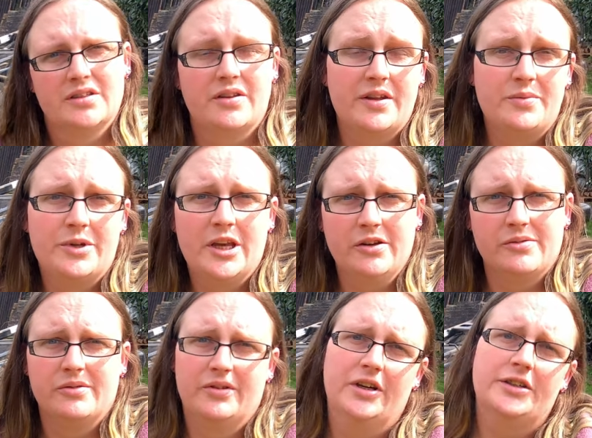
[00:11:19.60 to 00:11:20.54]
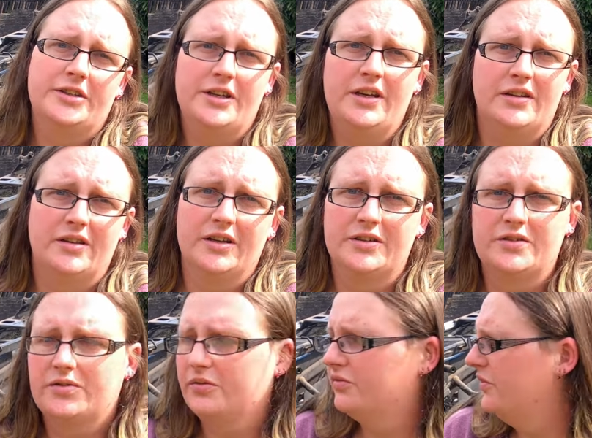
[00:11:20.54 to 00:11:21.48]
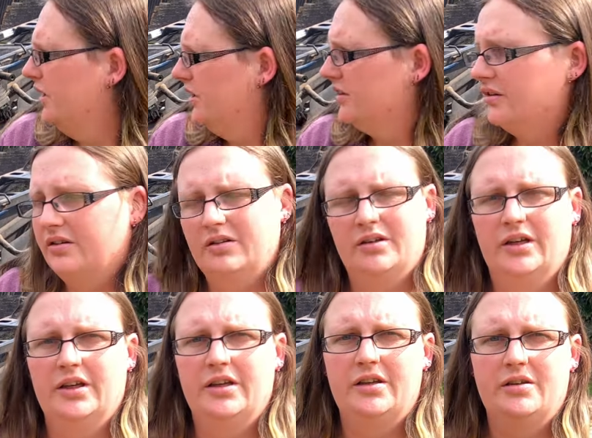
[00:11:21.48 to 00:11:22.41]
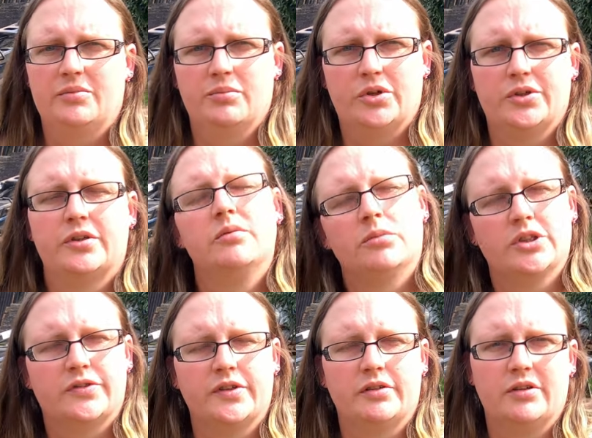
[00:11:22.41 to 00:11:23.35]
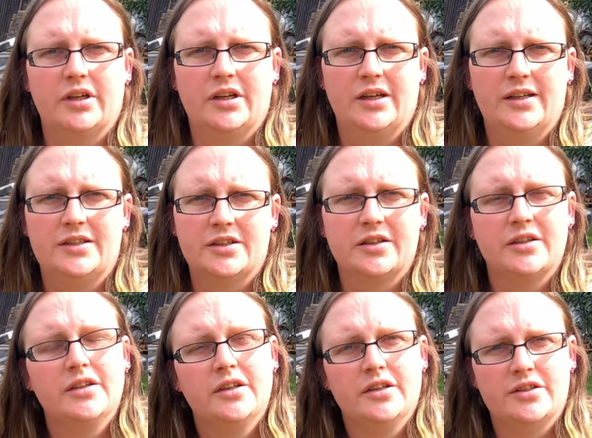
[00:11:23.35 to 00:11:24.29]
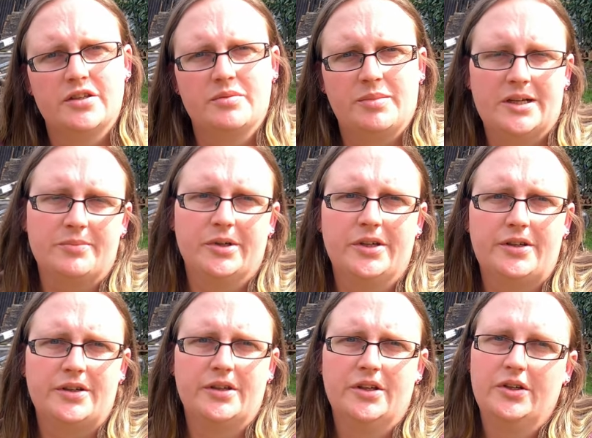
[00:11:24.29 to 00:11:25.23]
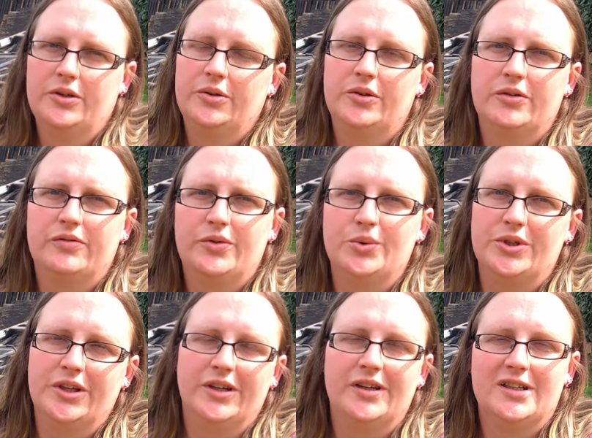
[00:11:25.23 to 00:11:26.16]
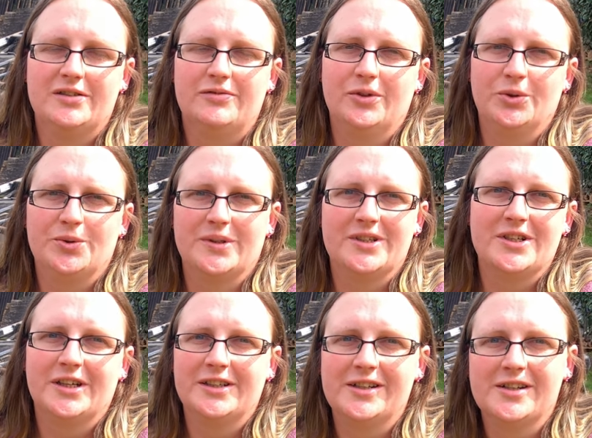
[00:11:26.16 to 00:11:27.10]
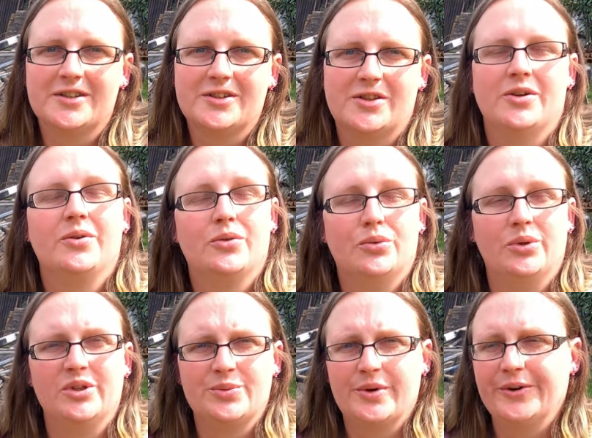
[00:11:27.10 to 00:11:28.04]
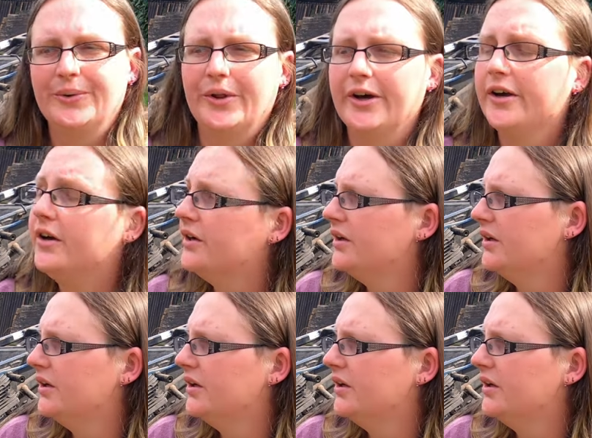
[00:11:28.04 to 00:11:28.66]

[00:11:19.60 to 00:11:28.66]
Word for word: So there we go, that's it. That's fitting a modern MOSFET regulator to the Blackbird. got 14.5 volts when charging, so all is well there.